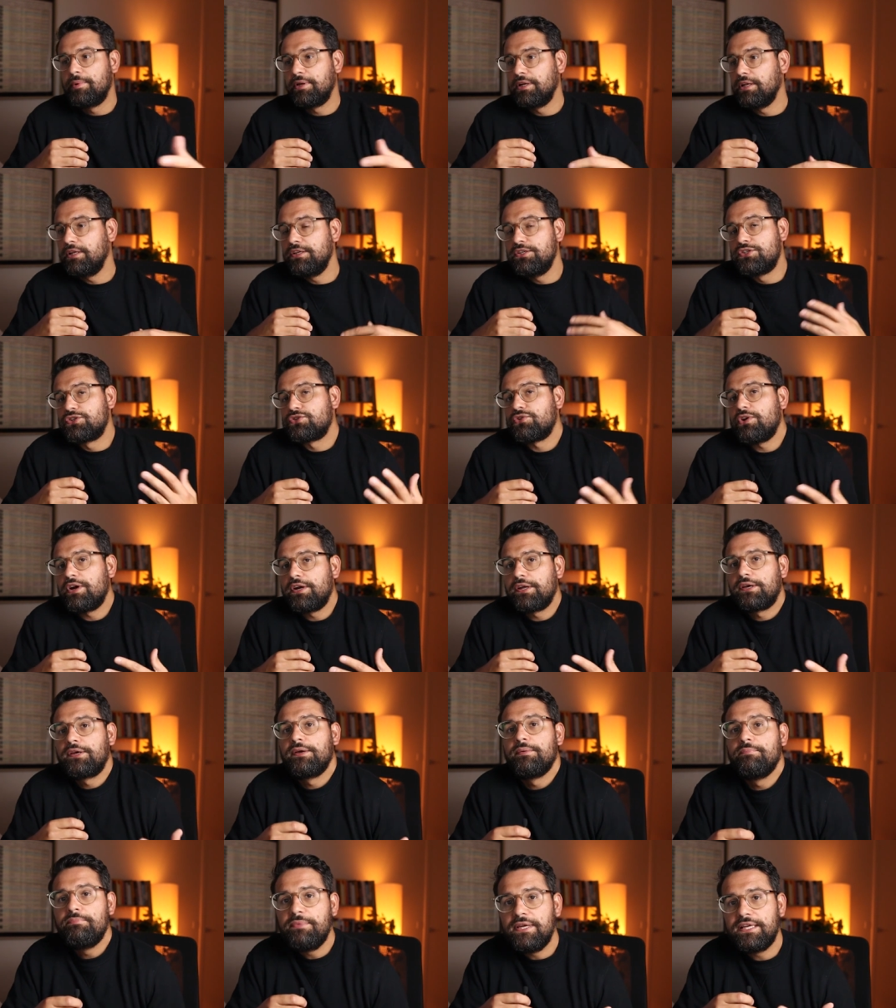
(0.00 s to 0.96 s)
But at least try to
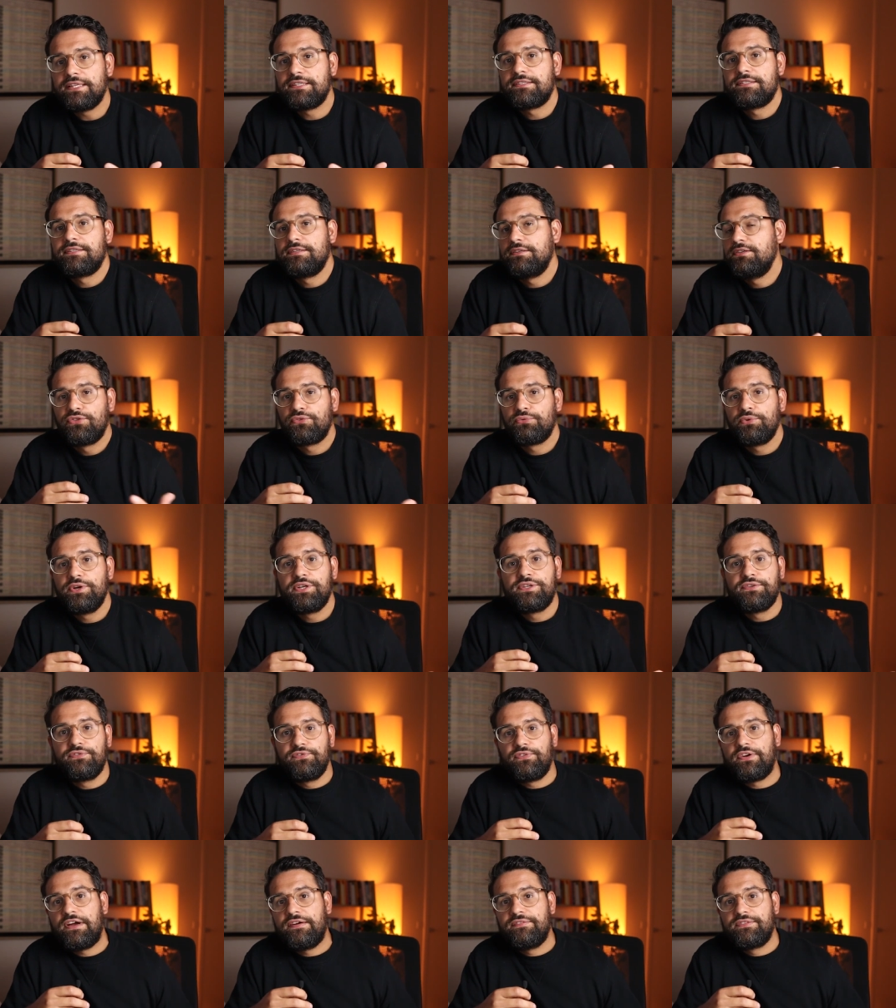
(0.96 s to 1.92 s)
commit three to
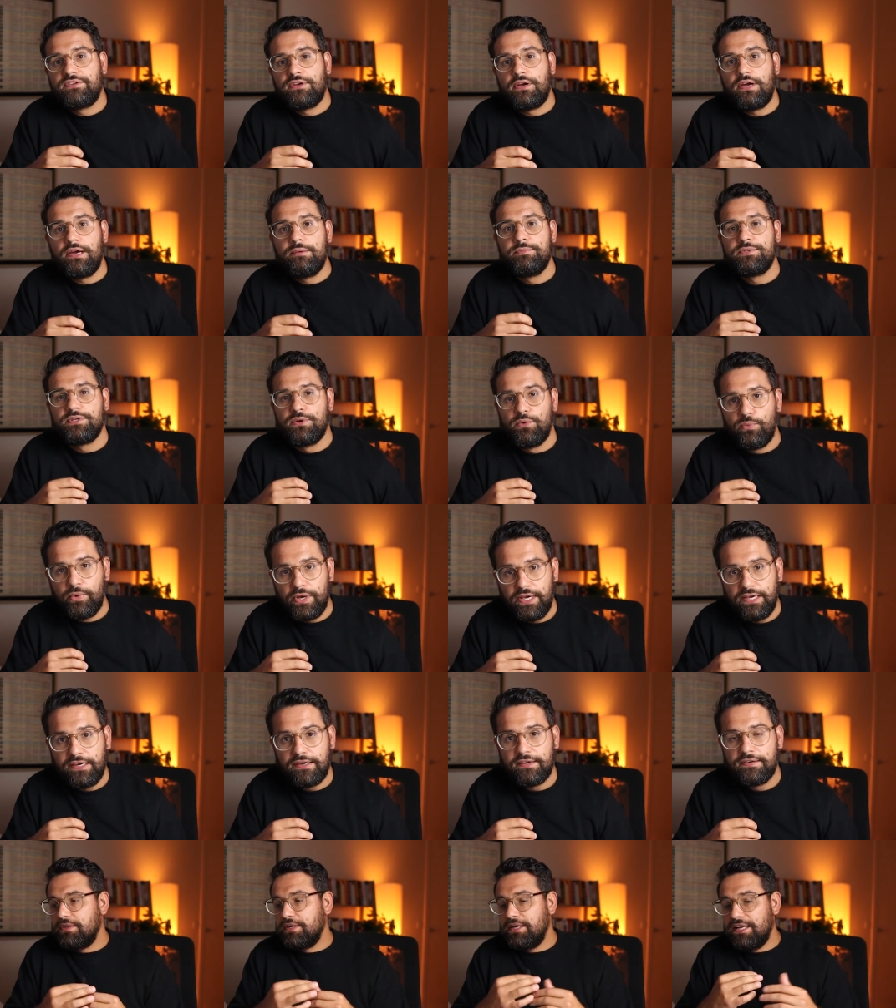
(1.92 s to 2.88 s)
five times a
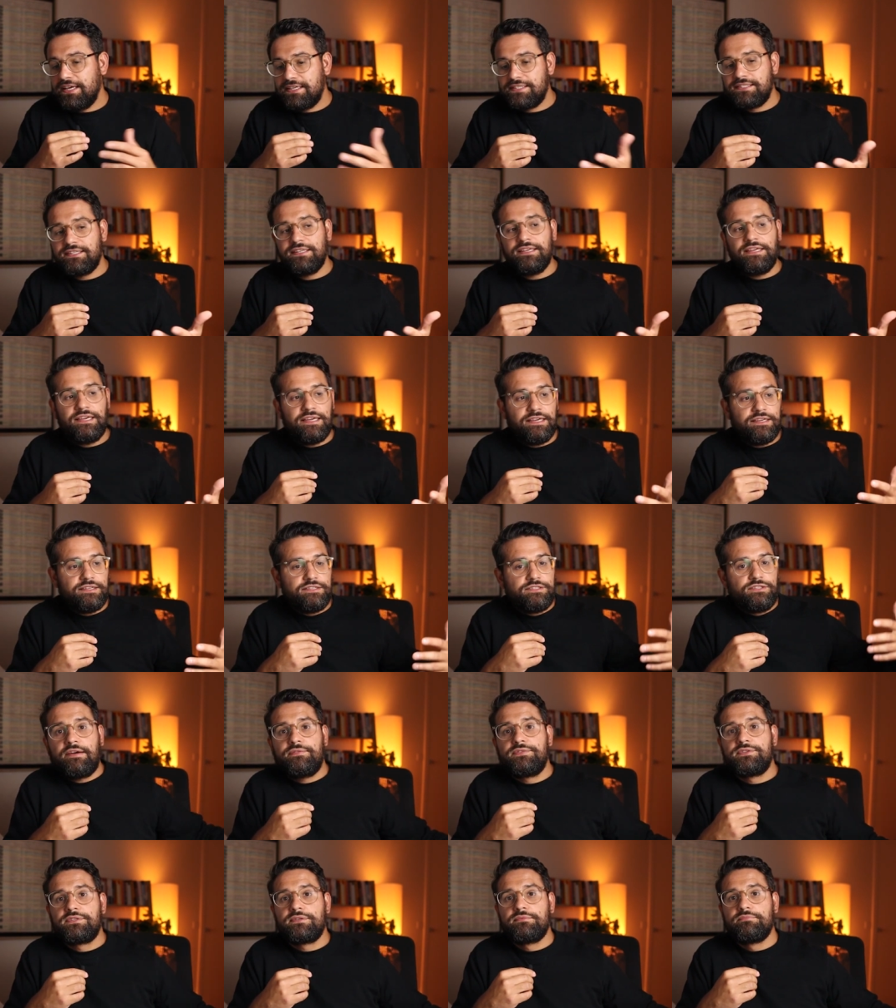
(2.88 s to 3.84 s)
week. The next thing is
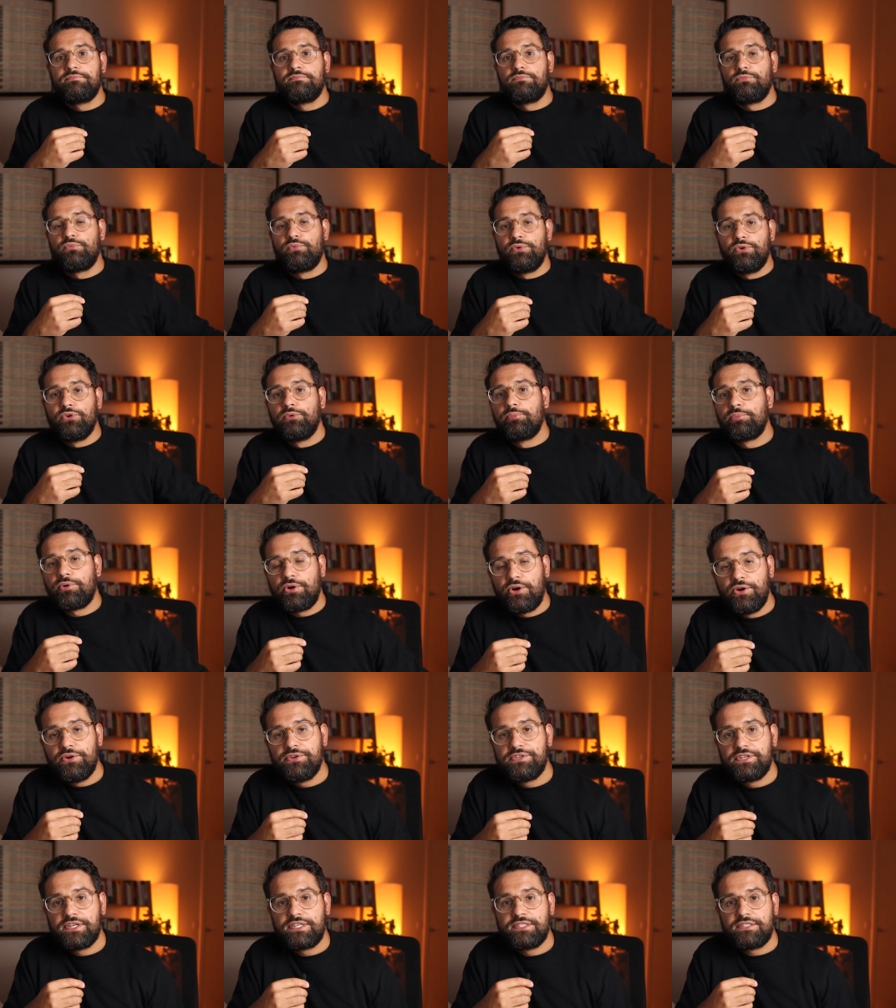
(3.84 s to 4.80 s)
have some real
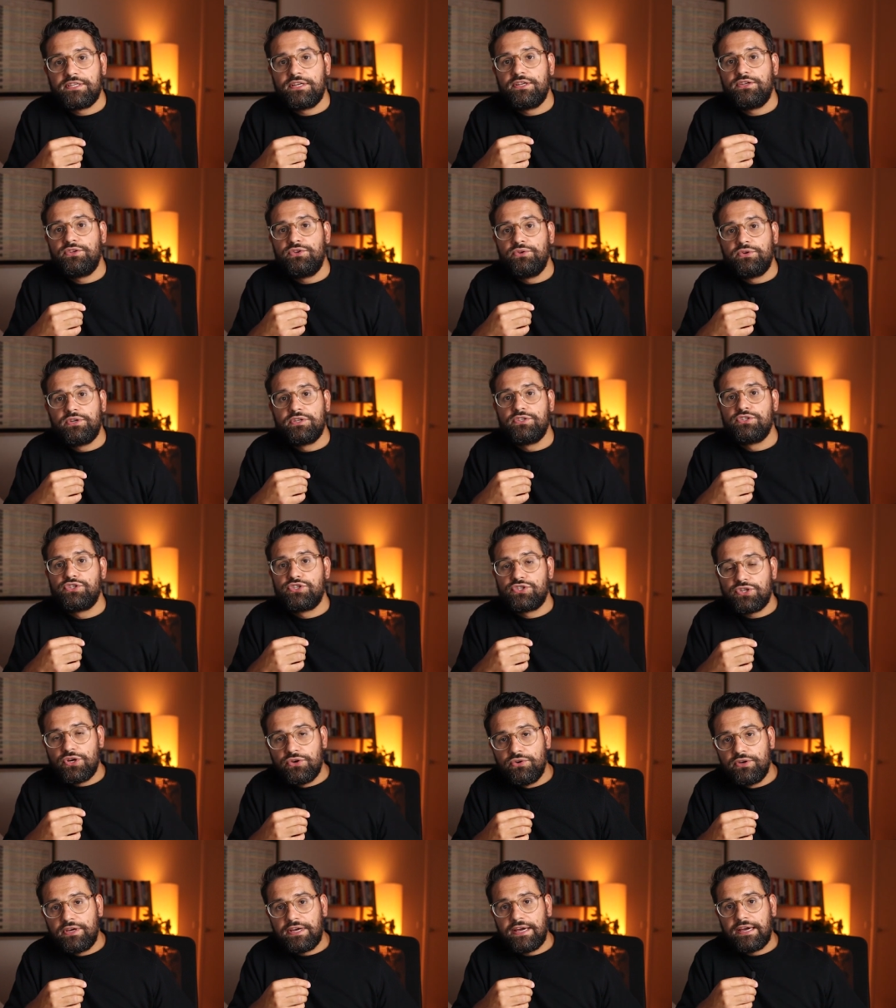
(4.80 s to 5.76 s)
projects that you can
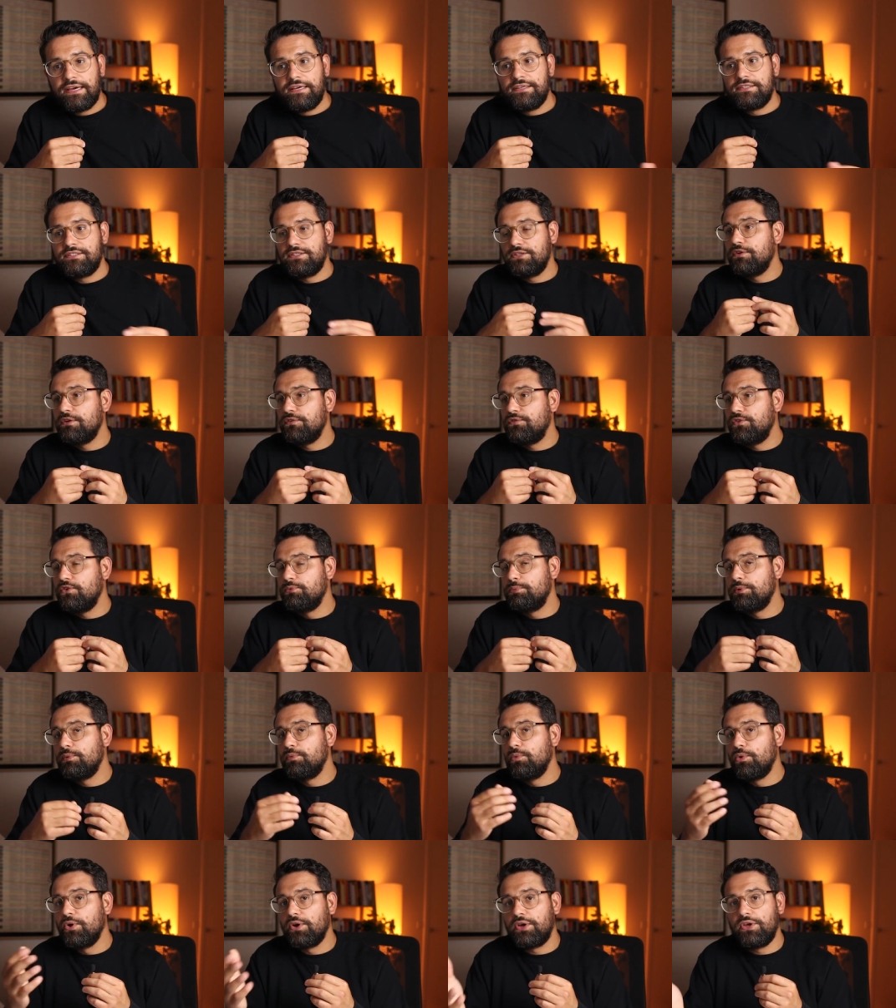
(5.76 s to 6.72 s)
showcase, even if you've
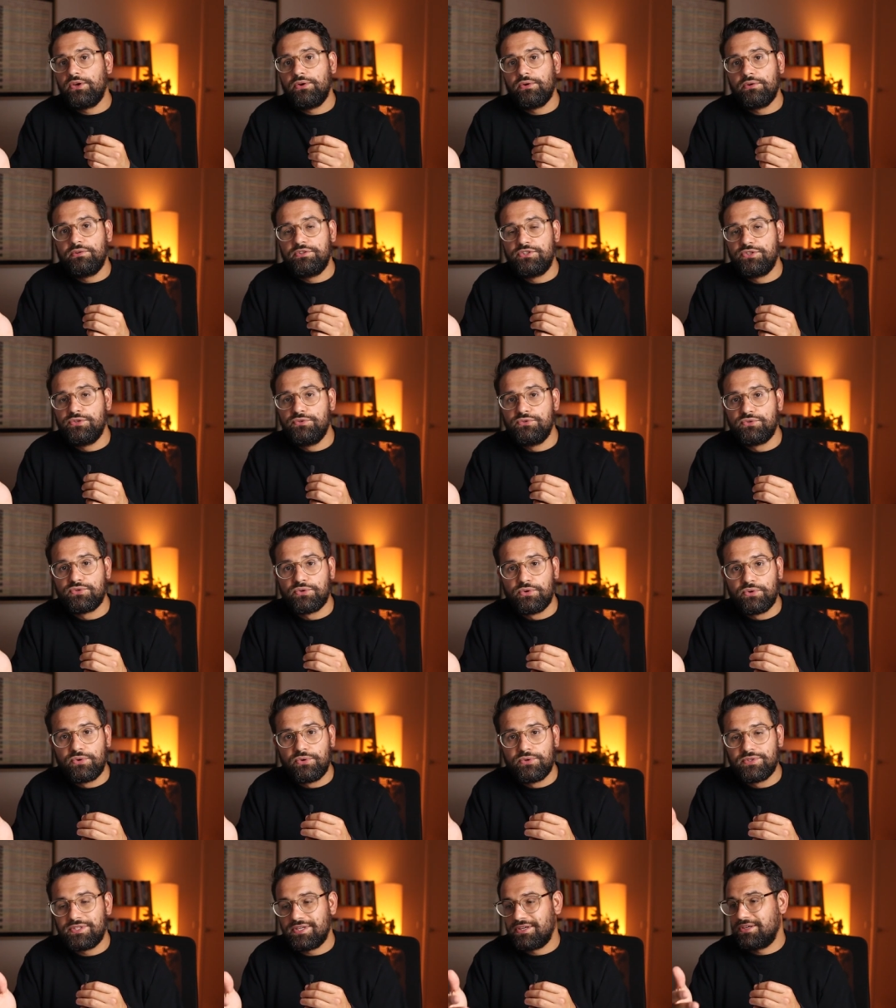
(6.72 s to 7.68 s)
been working on
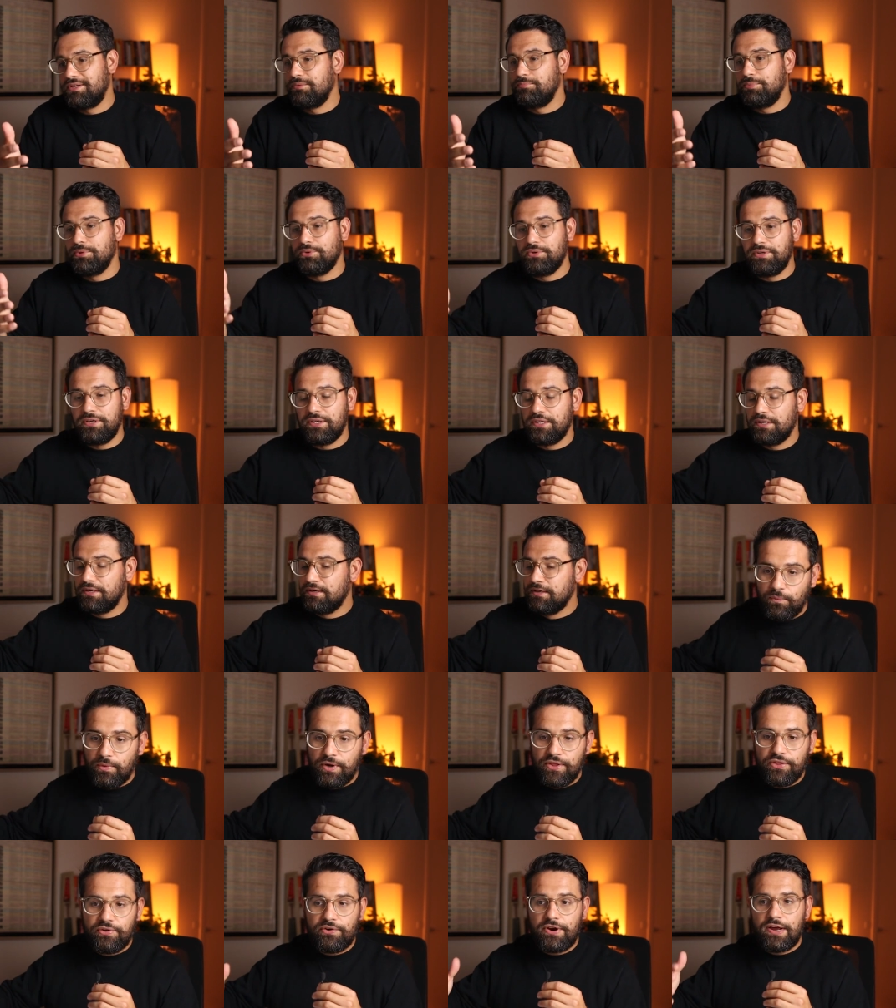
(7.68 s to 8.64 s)
tutorials, like you're building a, a
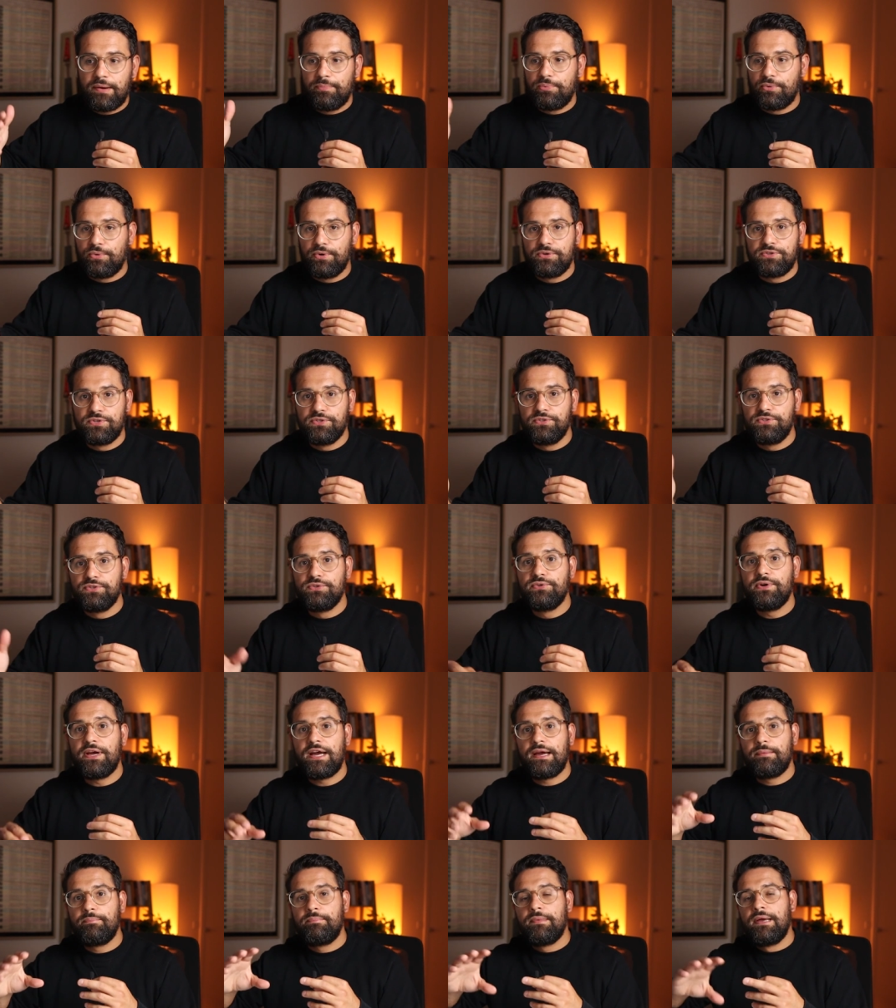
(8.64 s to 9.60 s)
weather app or a to-do
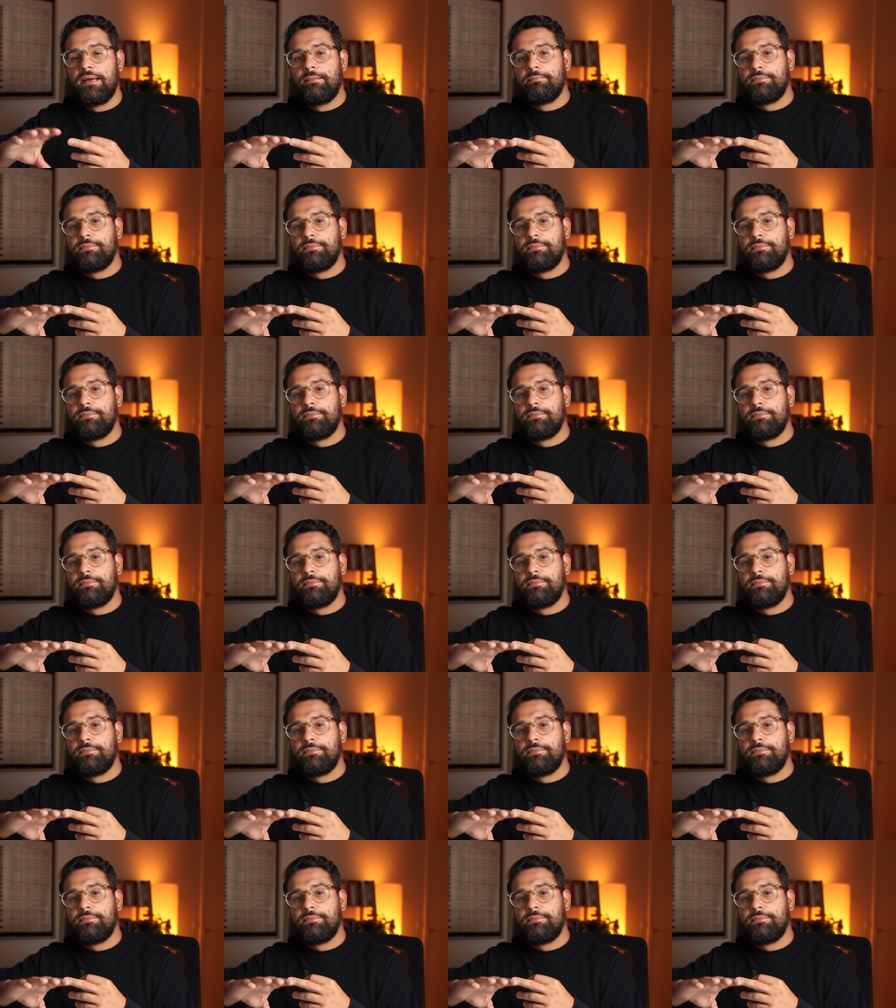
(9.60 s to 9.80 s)
app,